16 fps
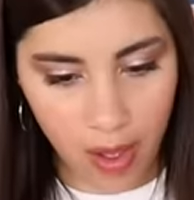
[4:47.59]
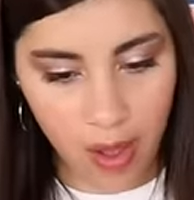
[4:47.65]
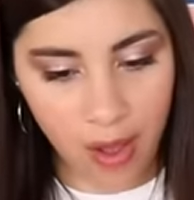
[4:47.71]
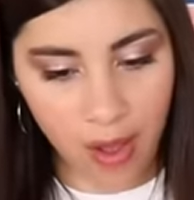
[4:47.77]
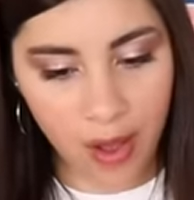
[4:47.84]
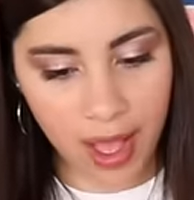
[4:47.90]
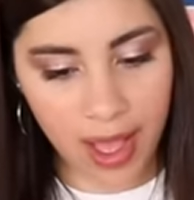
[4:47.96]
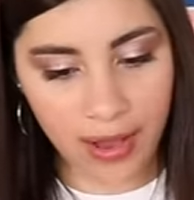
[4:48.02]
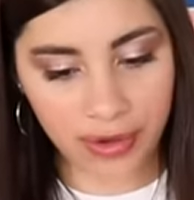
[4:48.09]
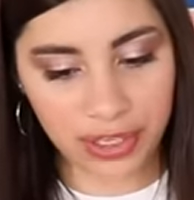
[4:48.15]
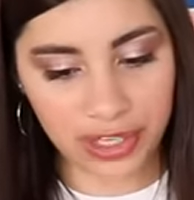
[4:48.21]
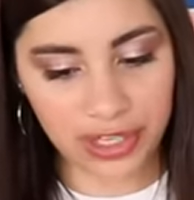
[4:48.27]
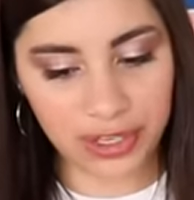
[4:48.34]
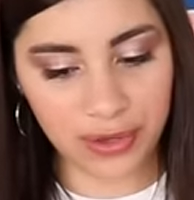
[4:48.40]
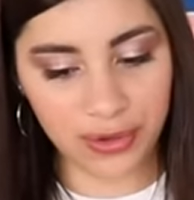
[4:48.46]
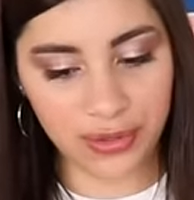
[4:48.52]
Oh, how
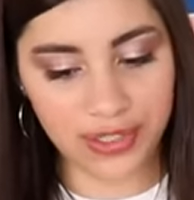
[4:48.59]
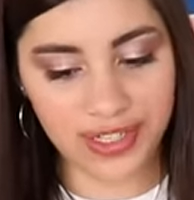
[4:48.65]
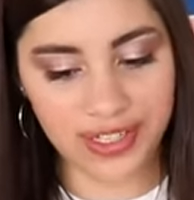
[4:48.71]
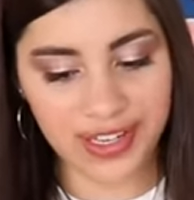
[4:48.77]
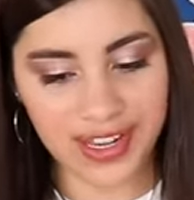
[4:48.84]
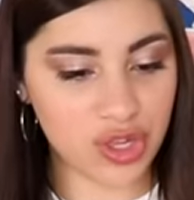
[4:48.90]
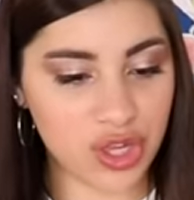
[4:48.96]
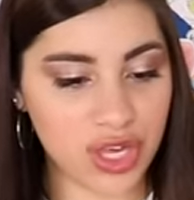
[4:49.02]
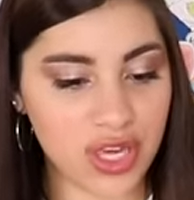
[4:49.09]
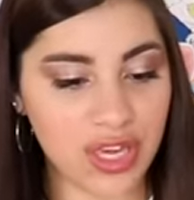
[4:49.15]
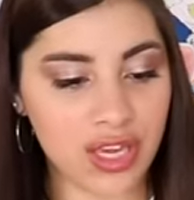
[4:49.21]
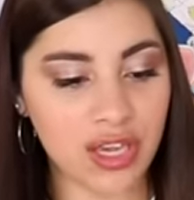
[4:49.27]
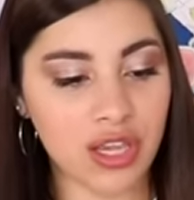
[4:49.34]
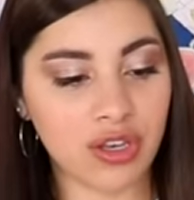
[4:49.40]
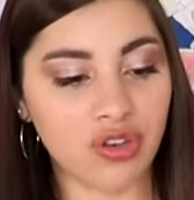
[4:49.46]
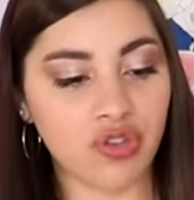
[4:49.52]
cute.
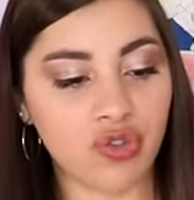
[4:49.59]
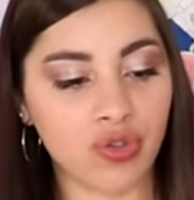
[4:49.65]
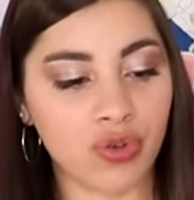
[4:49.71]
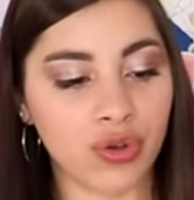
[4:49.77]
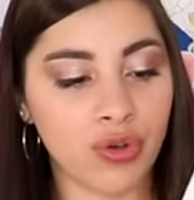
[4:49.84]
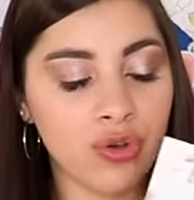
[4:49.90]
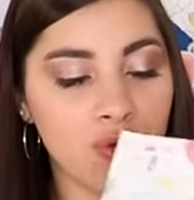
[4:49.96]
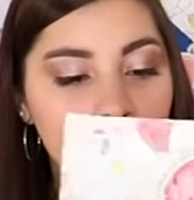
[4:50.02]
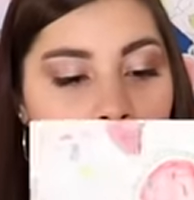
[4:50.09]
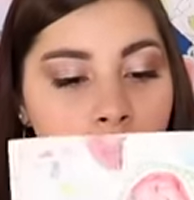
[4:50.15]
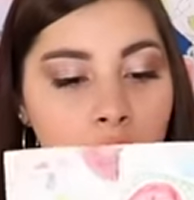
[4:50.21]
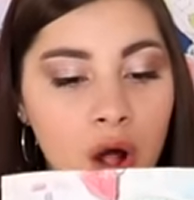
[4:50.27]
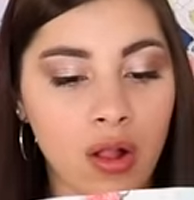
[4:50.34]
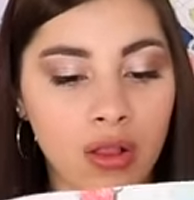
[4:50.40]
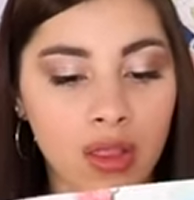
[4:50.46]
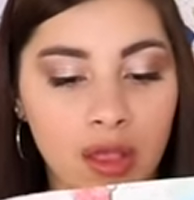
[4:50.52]
She drew
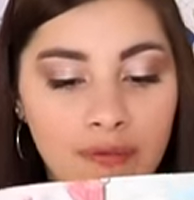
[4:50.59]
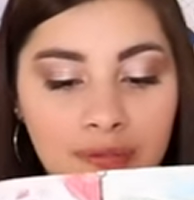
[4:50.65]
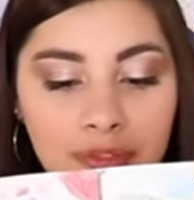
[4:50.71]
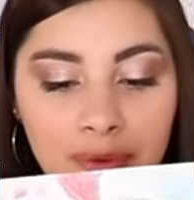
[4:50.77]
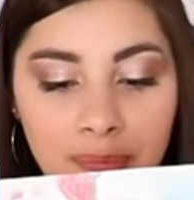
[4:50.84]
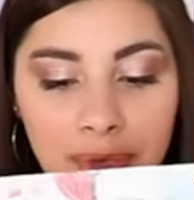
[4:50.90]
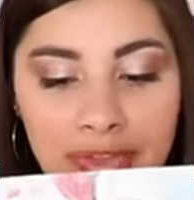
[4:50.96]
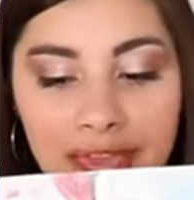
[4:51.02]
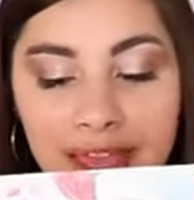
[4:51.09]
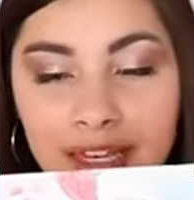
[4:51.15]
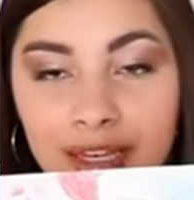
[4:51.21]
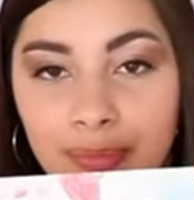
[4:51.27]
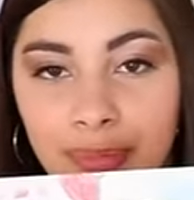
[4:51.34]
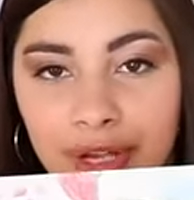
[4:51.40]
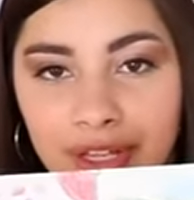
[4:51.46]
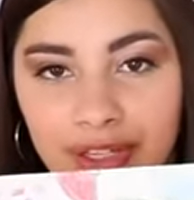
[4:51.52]
all of the
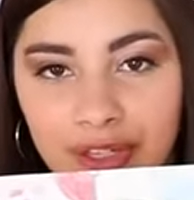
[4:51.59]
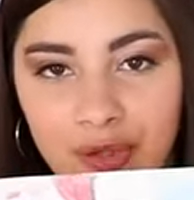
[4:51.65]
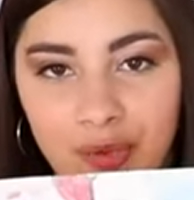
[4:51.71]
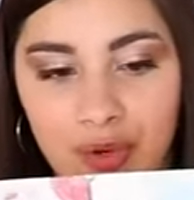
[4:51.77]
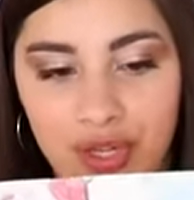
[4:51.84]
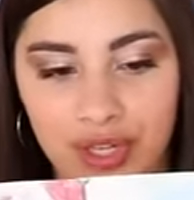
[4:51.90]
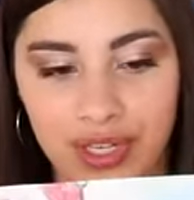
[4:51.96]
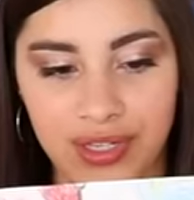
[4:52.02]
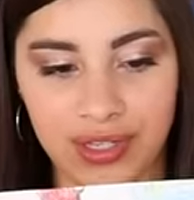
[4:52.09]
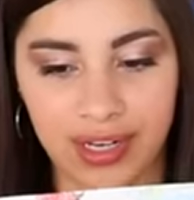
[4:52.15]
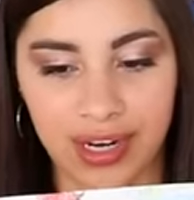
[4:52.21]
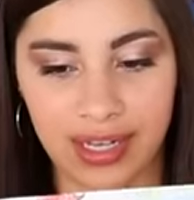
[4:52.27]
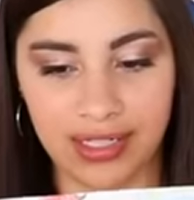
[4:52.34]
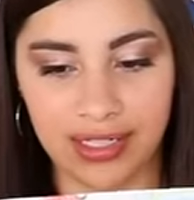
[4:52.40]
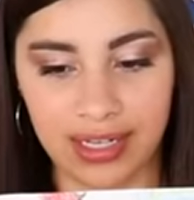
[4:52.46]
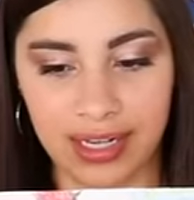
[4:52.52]
panda bun squishies that
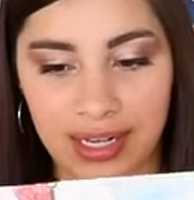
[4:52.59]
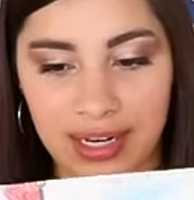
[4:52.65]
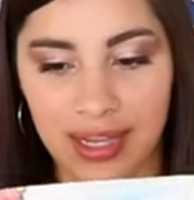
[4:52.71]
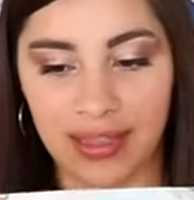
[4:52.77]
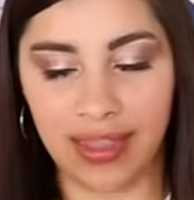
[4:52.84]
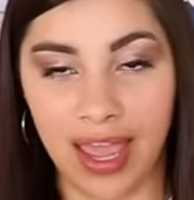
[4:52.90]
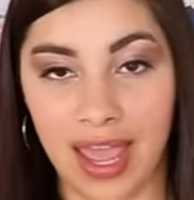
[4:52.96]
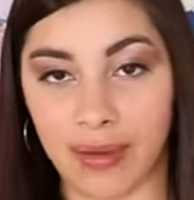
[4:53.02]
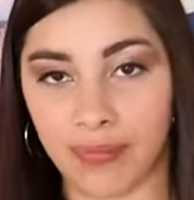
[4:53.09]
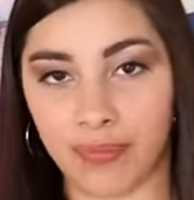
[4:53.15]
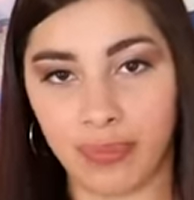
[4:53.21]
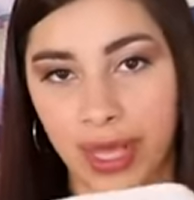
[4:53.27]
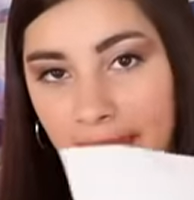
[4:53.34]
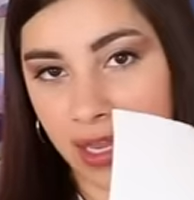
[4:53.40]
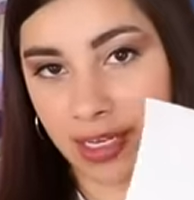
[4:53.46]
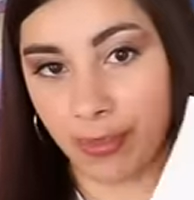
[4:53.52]
I did in that
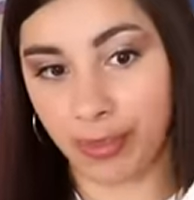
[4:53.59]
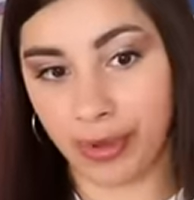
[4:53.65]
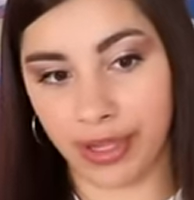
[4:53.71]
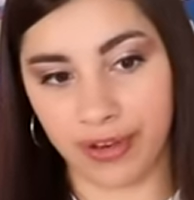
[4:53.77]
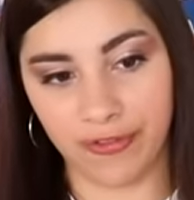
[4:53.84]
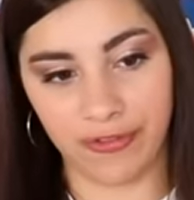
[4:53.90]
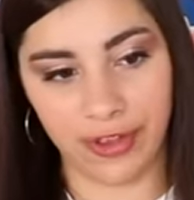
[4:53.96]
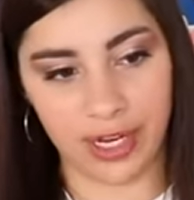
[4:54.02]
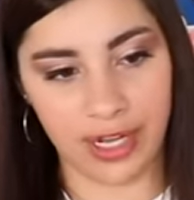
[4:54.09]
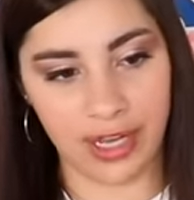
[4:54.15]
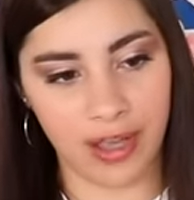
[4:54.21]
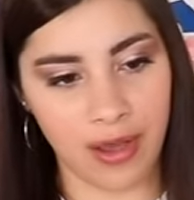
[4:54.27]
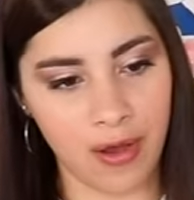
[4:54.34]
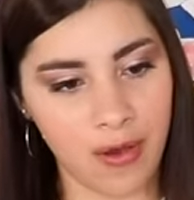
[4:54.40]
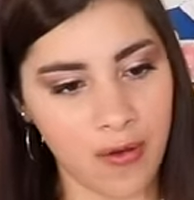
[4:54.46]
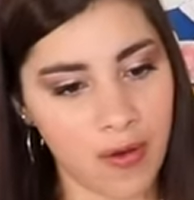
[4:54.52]
panda bun
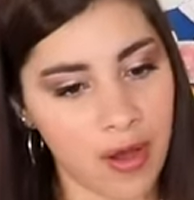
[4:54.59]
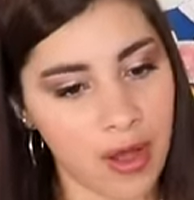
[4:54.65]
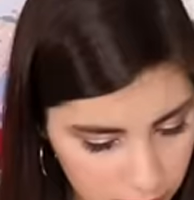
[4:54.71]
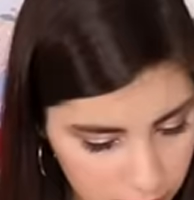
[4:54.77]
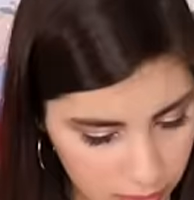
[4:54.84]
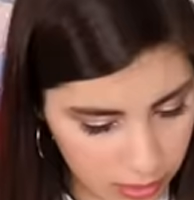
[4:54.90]
video.